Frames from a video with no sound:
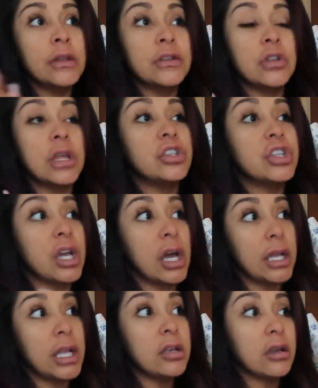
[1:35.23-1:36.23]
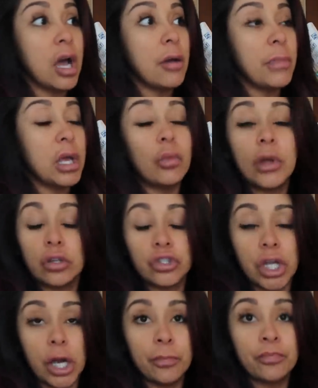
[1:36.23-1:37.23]
So then Jionni got me a
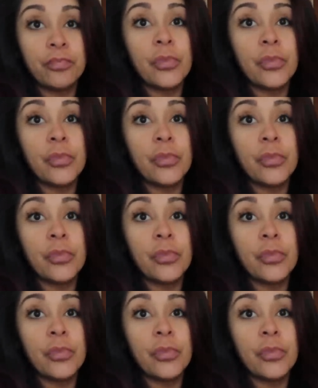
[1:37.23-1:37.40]
wheelchair